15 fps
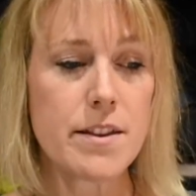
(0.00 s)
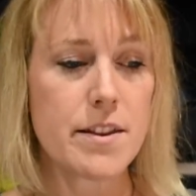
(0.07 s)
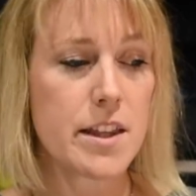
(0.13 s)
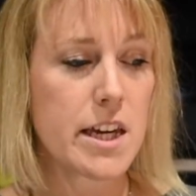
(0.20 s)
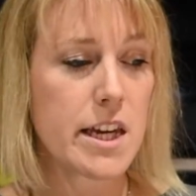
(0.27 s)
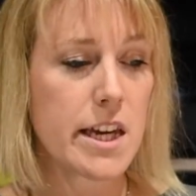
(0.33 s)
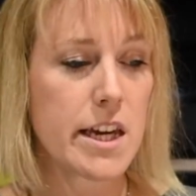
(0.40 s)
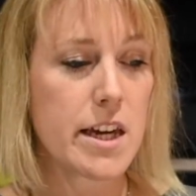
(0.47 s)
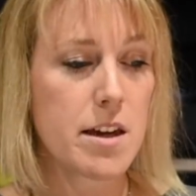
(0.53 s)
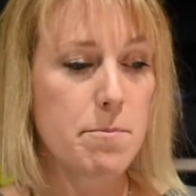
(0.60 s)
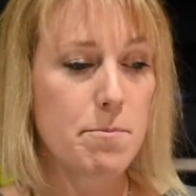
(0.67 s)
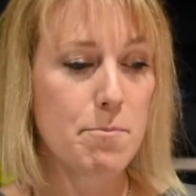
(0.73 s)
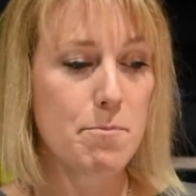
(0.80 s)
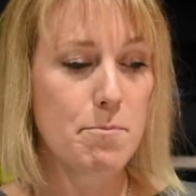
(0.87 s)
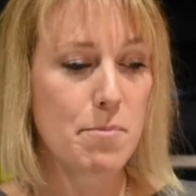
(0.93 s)
the
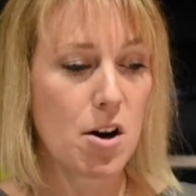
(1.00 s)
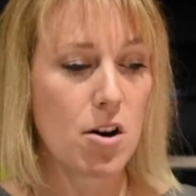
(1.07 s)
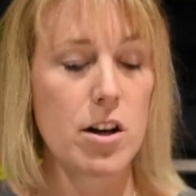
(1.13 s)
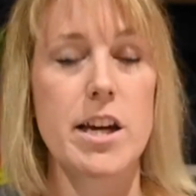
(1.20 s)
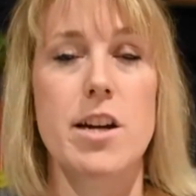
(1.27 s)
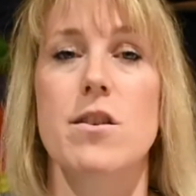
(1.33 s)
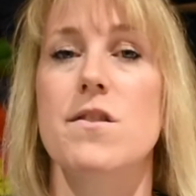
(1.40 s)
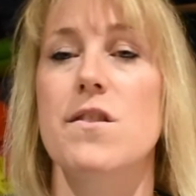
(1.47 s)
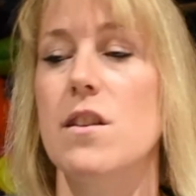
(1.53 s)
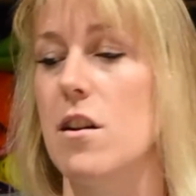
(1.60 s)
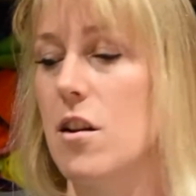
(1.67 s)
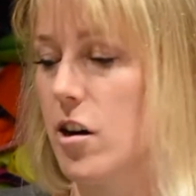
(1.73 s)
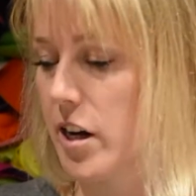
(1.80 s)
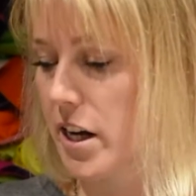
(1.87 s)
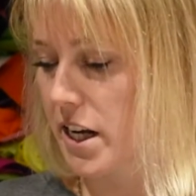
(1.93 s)
poly
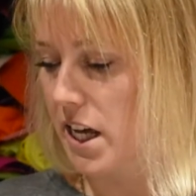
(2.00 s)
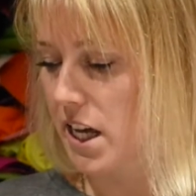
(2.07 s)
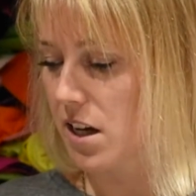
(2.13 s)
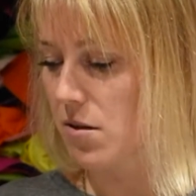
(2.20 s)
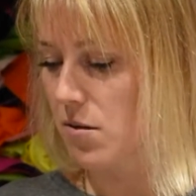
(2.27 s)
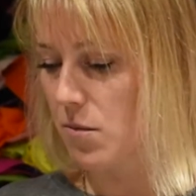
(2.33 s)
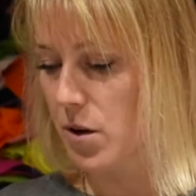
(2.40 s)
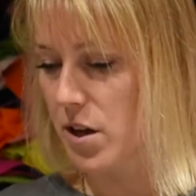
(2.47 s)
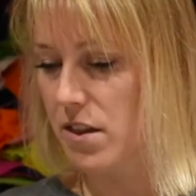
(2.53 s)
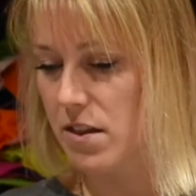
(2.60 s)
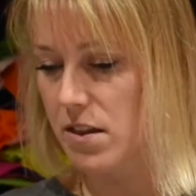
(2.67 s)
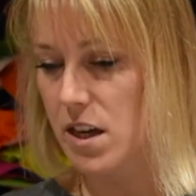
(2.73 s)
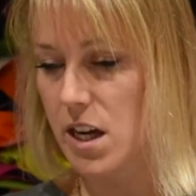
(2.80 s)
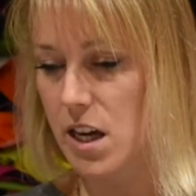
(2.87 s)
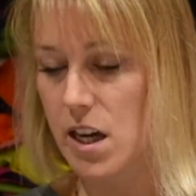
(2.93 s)
cotton lining
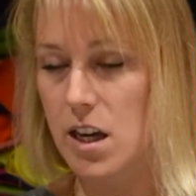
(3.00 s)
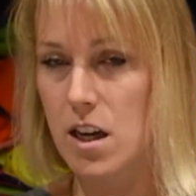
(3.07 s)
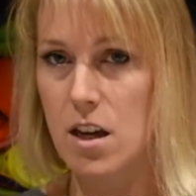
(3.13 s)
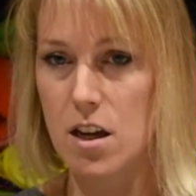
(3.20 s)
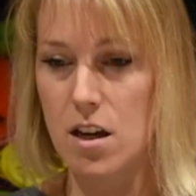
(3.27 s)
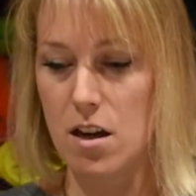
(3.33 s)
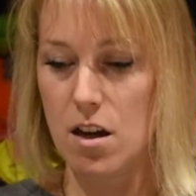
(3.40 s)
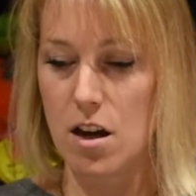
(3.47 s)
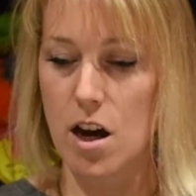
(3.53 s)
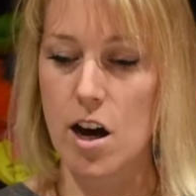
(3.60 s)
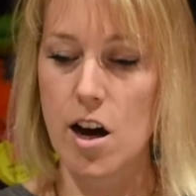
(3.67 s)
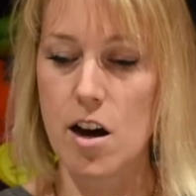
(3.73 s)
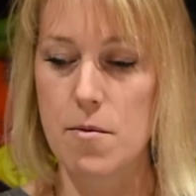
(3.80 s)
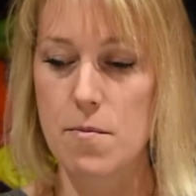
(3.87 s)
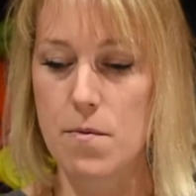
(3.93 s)
with the
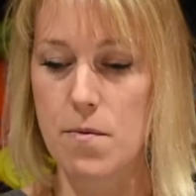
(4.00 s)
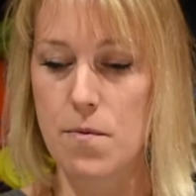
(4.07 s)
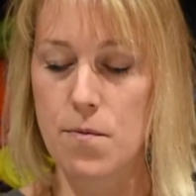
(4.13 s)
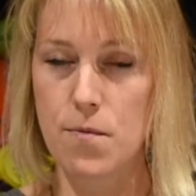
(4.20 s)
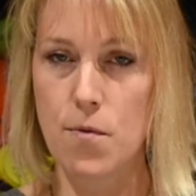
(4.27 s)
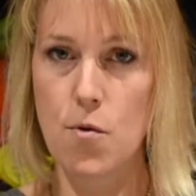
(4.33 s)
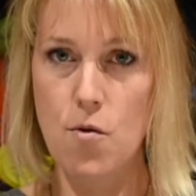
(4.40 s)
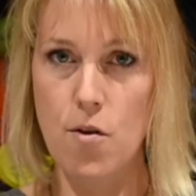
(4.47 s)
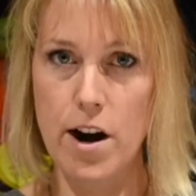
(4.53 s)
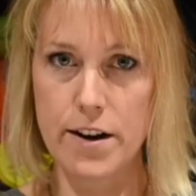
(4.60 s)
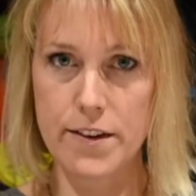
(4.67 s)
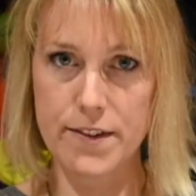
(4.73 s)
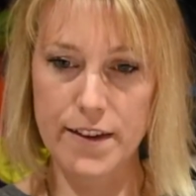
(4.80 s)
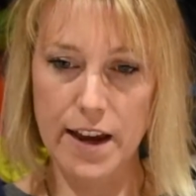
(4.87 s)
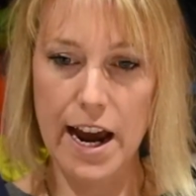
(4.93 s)

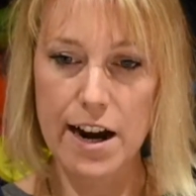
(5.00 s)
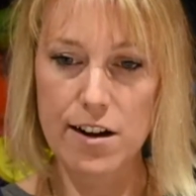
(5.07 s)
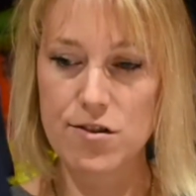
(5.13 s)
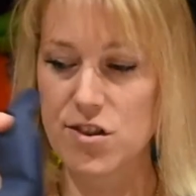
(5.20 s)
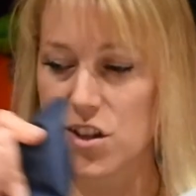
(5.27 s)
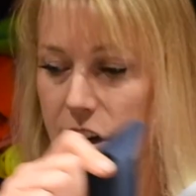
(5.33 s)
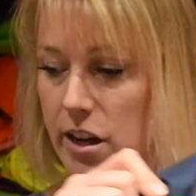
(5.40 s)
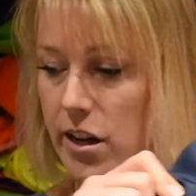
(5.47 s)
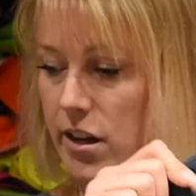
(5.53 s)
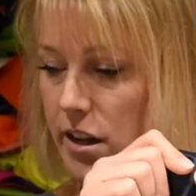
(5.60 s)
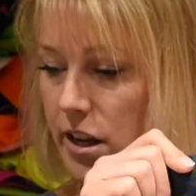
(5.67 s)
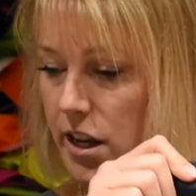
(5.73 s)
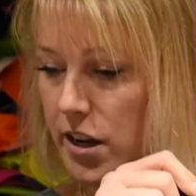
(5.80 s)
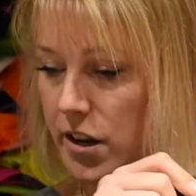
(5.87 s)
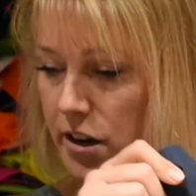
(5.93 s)
4-ounce outer
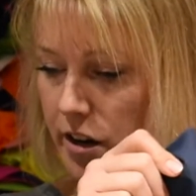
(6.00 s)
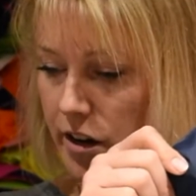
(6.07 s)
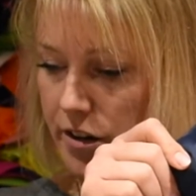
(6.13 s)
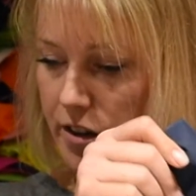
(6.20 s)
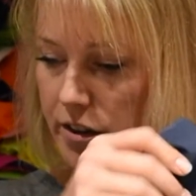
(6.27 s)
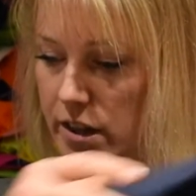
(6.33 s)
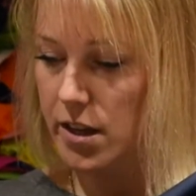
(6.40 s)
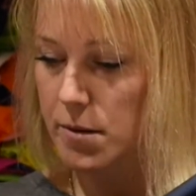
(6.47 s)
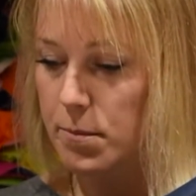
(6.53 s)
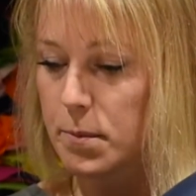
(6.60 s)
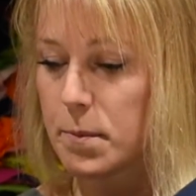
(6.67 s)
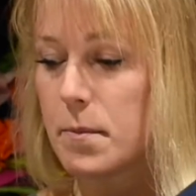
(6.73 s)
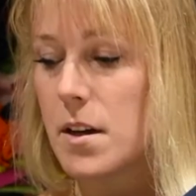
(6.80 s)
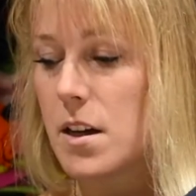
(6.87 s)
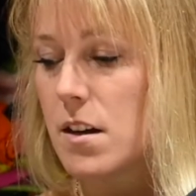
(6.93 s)
in either the
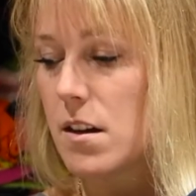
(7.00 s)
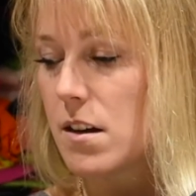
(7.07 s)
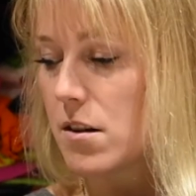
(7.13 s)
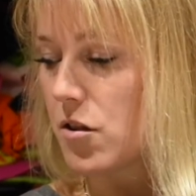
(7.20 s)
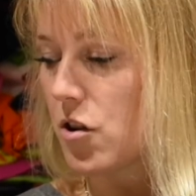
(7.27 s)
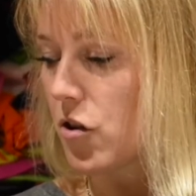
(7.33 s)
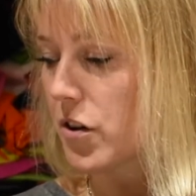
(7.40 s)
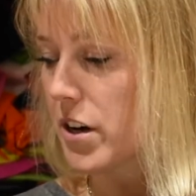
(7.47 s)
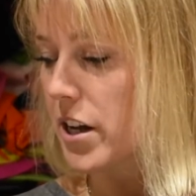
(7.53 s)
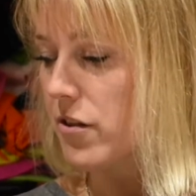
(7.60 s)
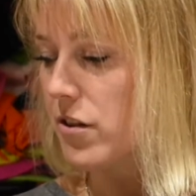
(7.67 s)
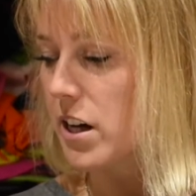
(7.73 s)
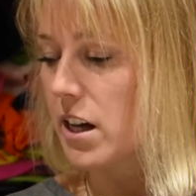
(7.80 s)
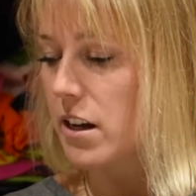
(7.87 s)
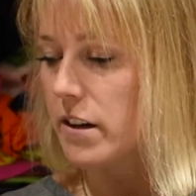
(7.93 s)

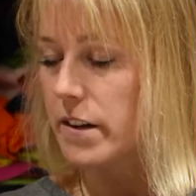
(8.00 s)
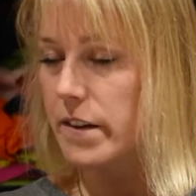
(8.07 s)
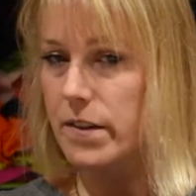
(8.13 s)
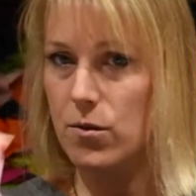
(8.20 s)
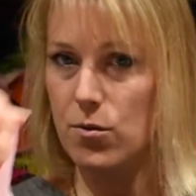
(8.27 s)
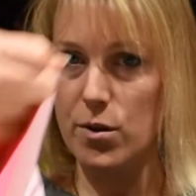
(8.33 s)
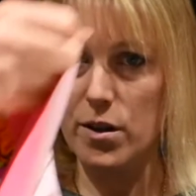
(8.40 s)
non-neon colours or